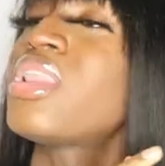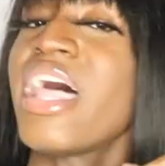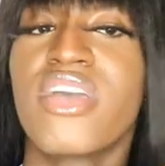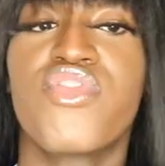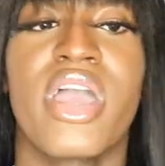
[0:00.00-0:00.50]

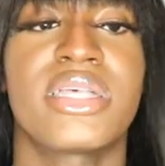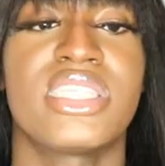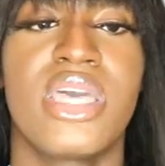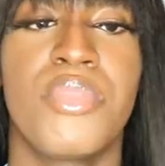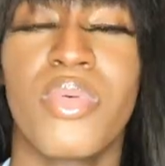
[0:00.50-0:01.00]
Like for
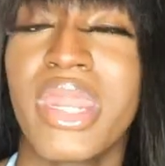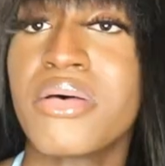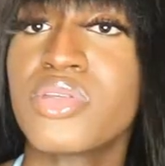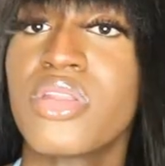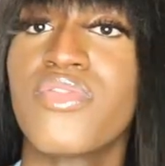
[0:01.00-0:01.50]
example, when I
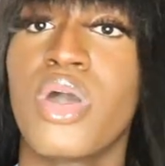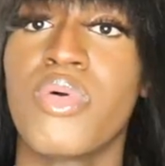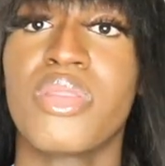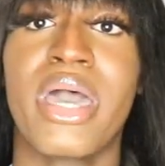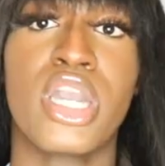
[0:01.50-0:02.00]
was on the phone
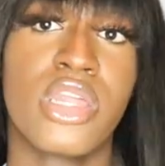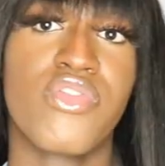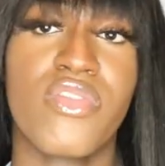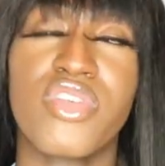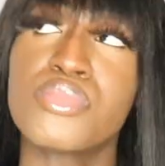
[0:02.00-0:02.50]
with my good
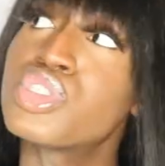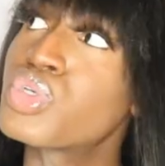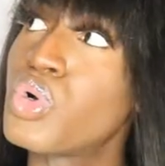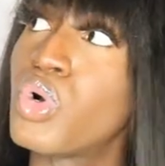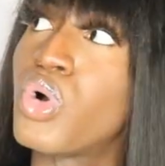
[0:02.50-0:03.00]
friend from
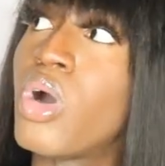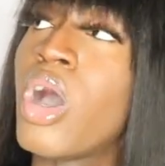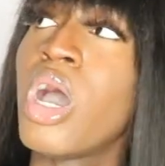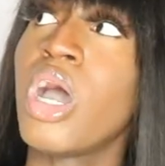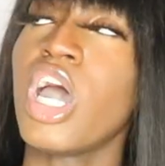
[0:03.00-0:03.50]
school,
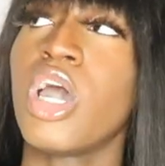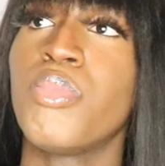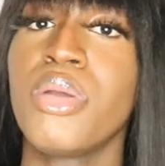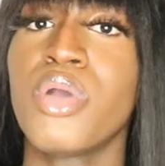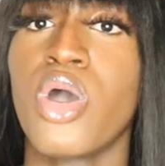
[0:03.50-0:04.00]

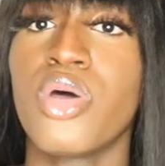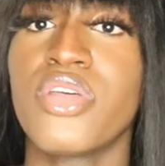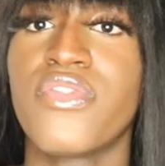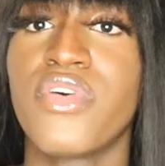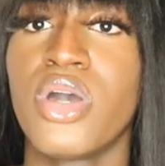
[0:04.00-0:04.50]
um, we were on
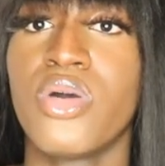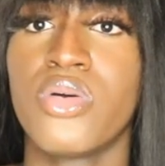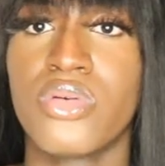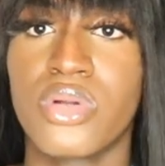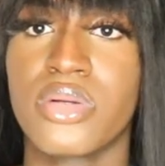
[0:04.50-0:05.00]
the
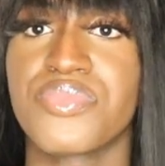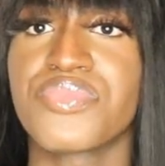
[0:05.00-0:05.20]
phone